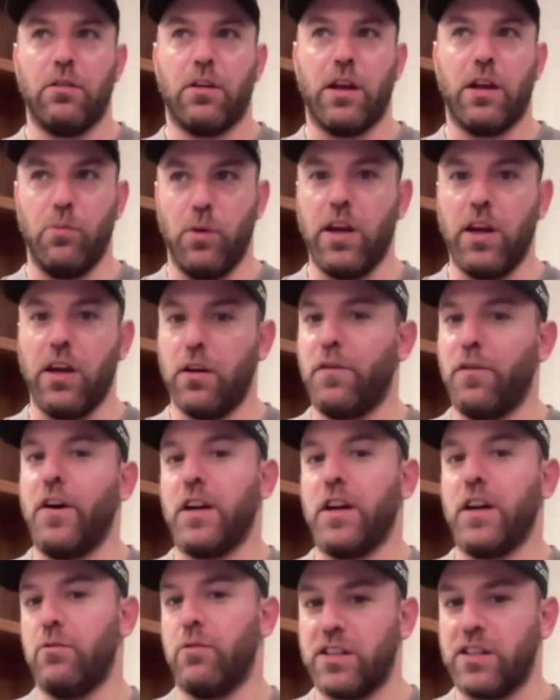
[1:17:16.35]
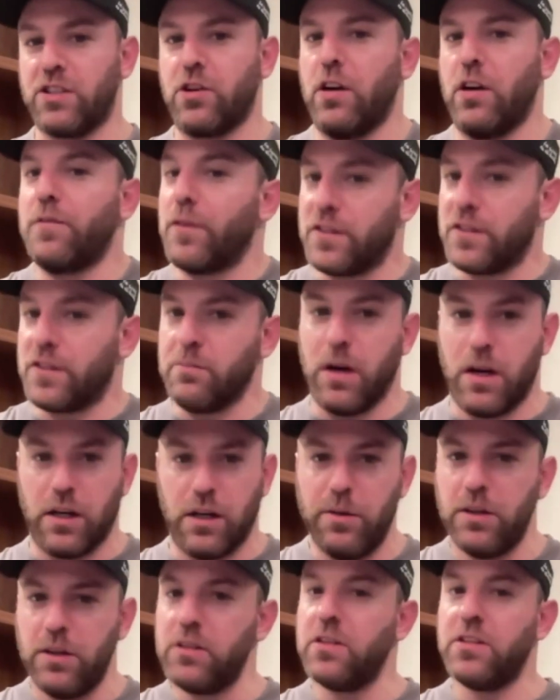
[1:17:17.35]
can we get a fucking restaurant for some
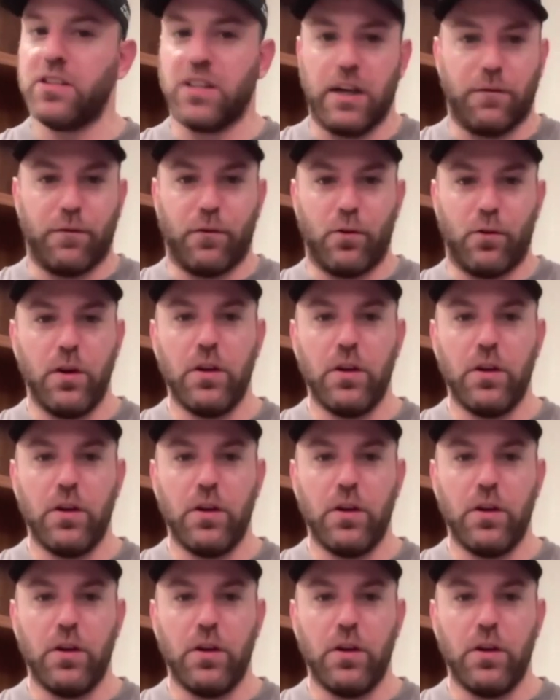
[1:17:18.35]
bodybuilders? Like, for